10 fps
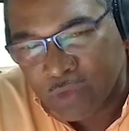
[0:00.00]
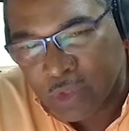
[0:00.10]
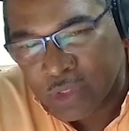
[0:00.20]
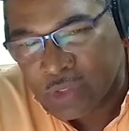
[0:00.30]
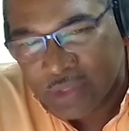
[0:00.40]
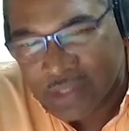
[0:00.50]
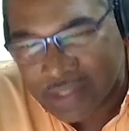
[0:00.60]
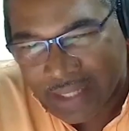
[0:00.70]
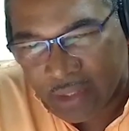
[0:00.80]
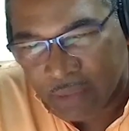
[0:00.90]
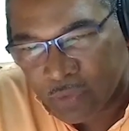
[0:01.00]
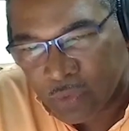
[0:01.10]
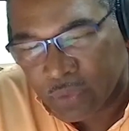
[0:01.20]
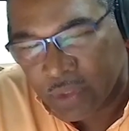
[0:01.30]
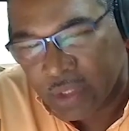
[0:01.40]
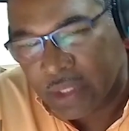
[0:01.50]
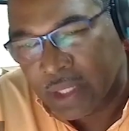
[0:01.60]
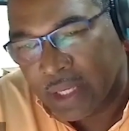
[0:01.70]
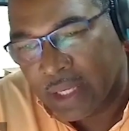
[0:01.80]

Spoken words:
of course, couldn't stand up to the